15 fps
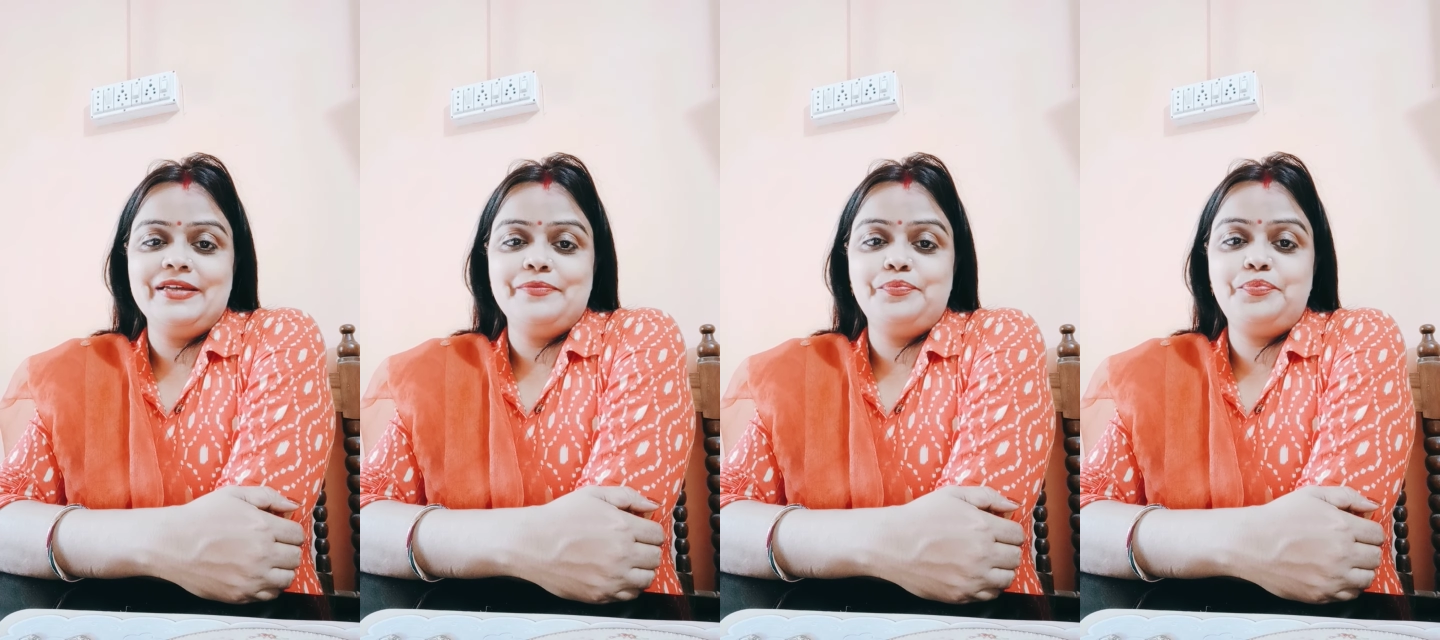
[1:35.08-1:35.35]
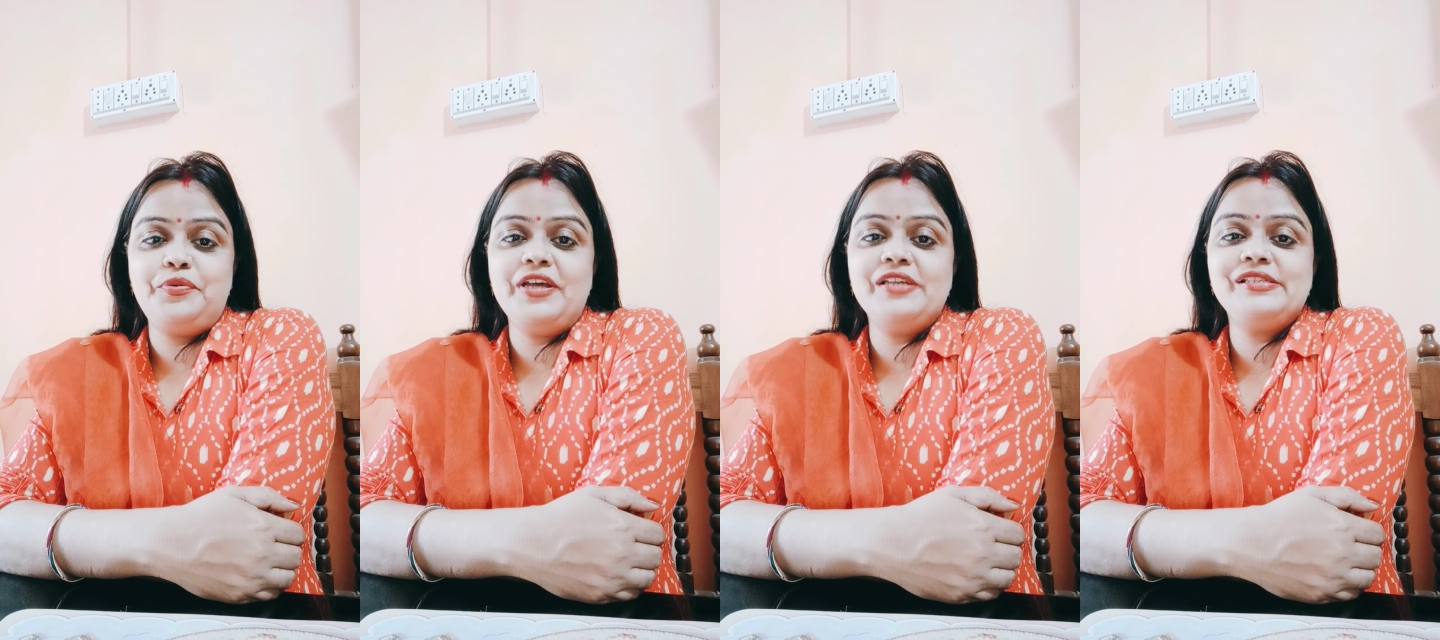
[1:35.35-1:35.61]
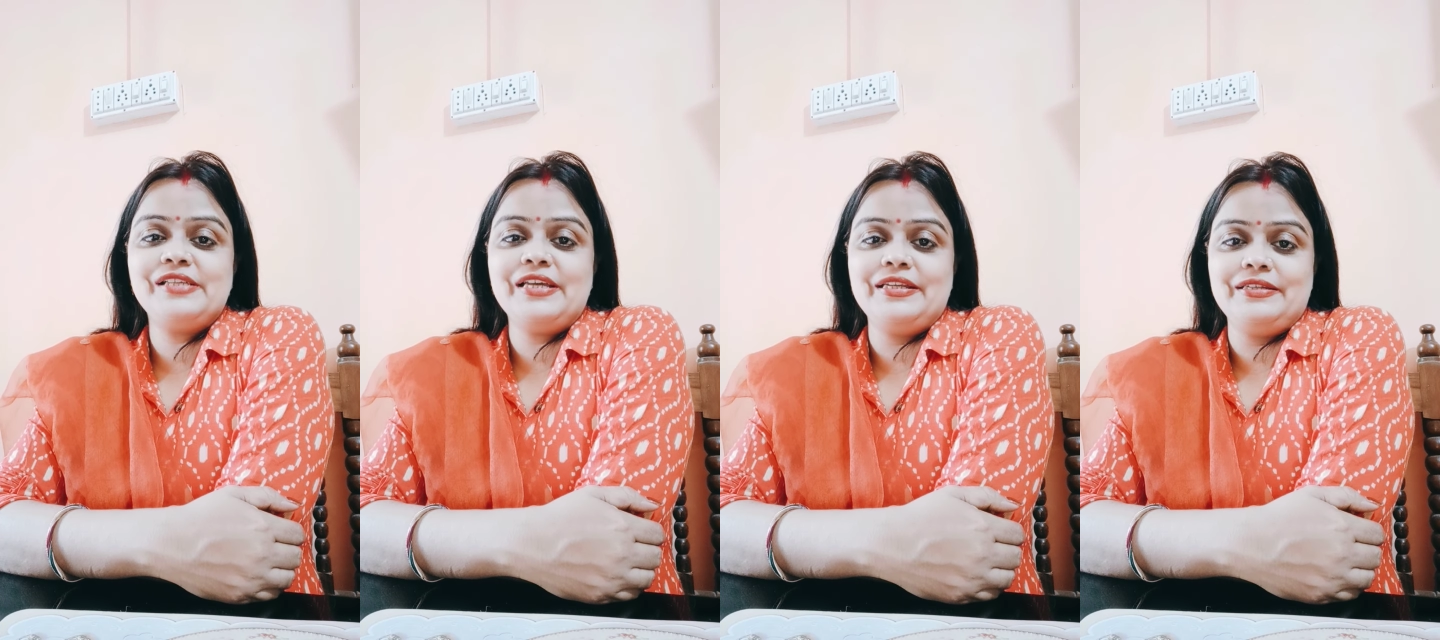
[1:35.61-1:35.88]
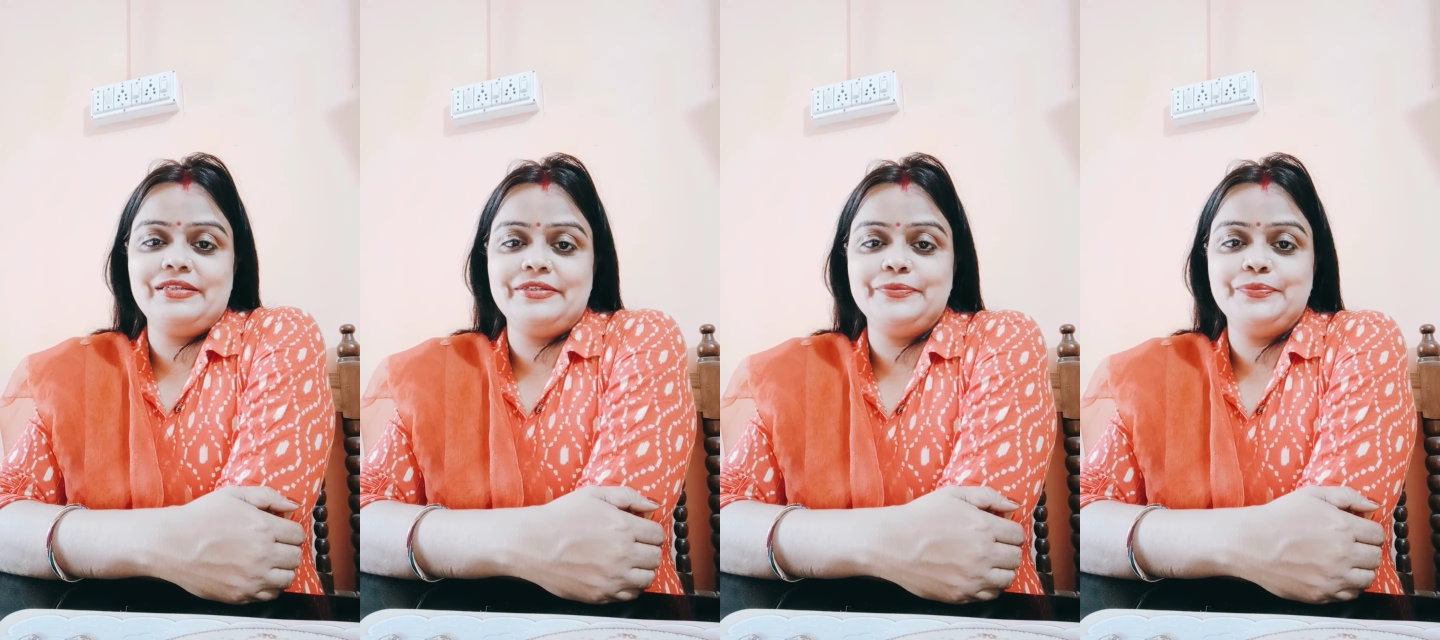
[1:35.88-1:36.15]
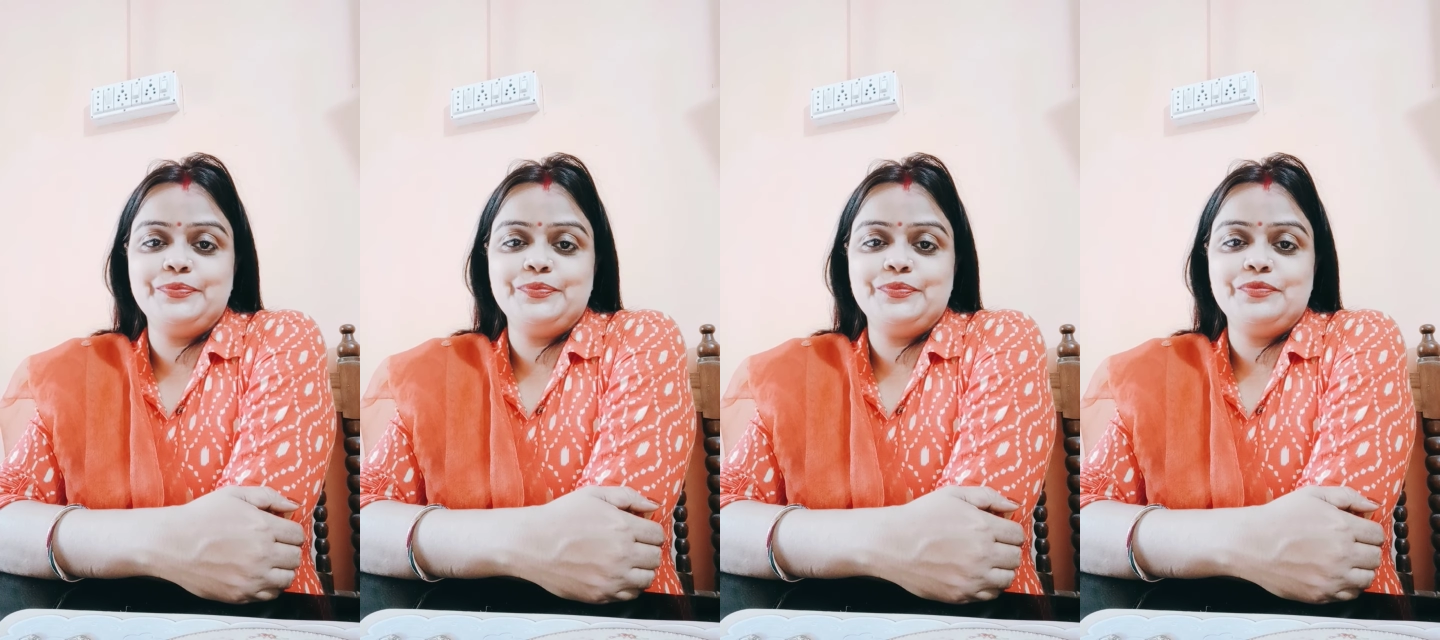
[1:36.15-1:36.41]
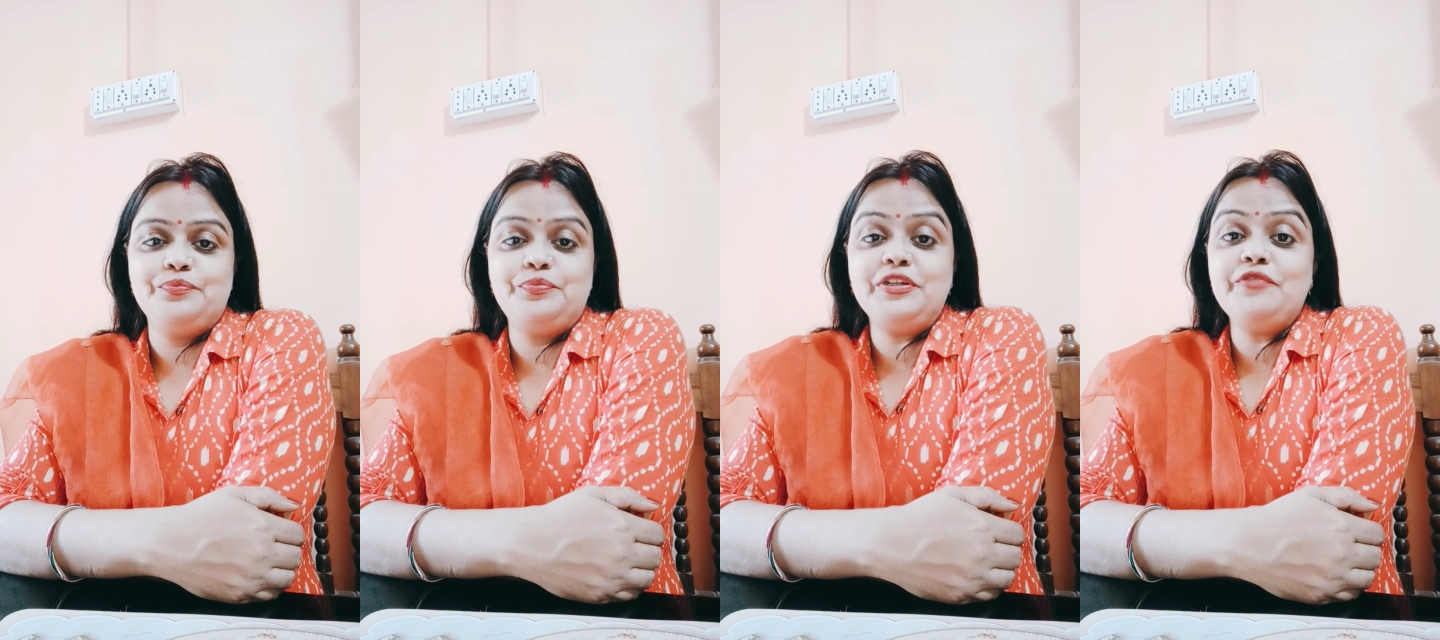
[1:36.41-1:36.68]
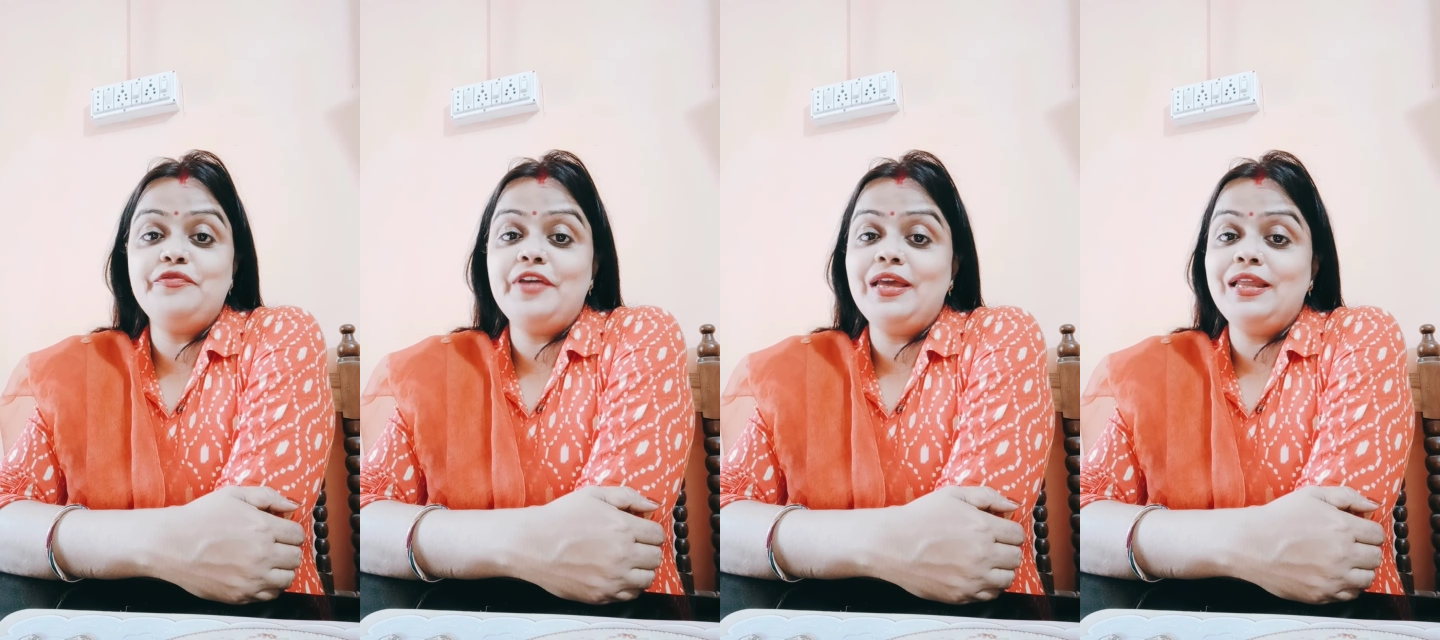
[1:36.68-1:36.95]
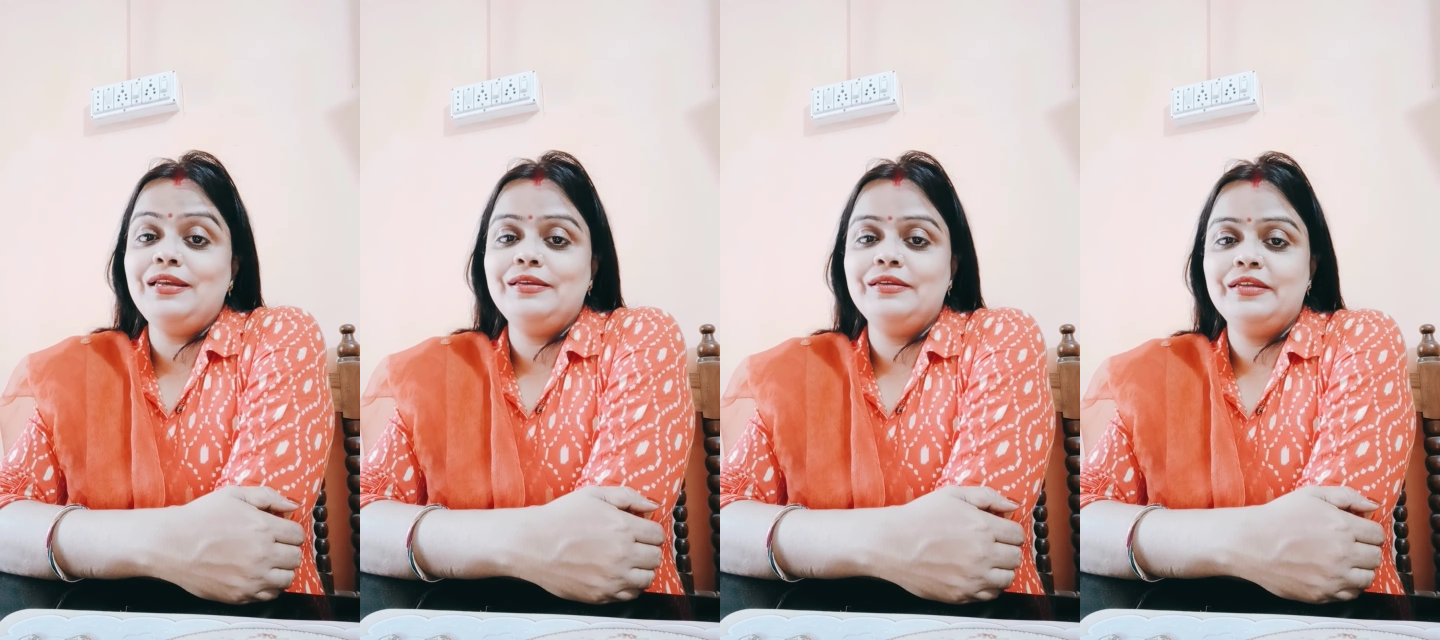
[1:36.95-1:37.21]

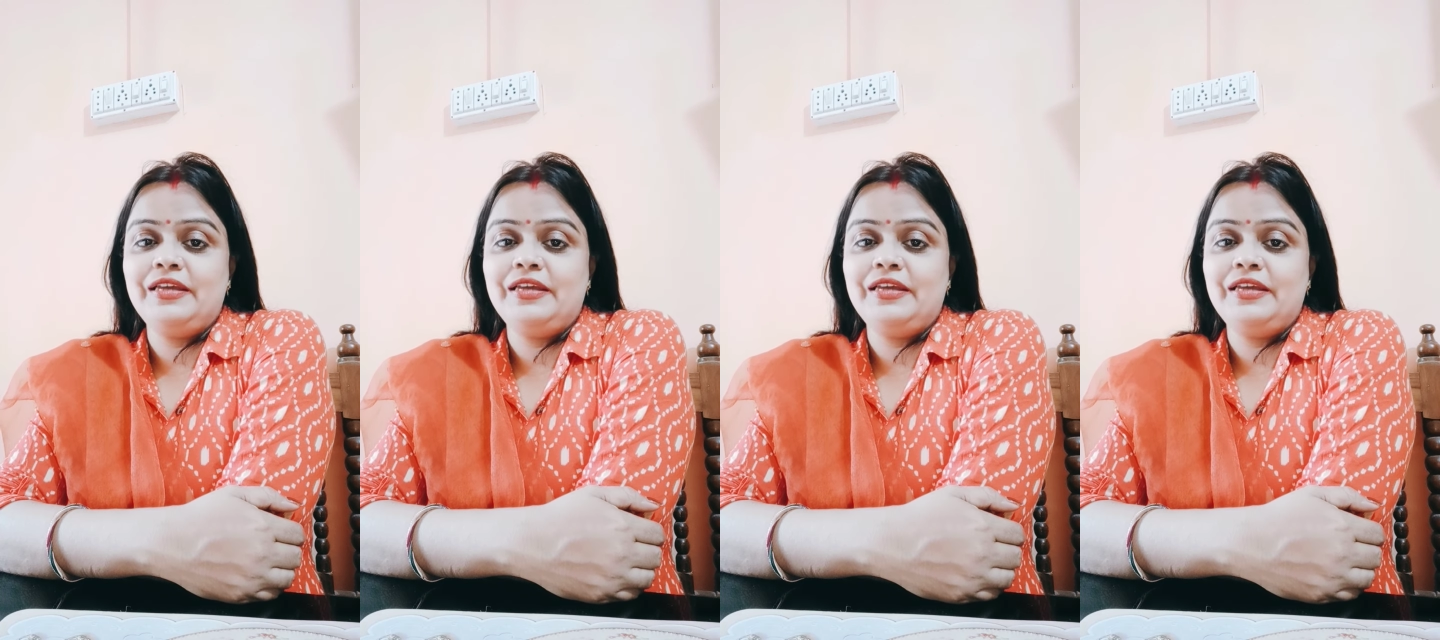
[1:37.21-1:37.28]
prevail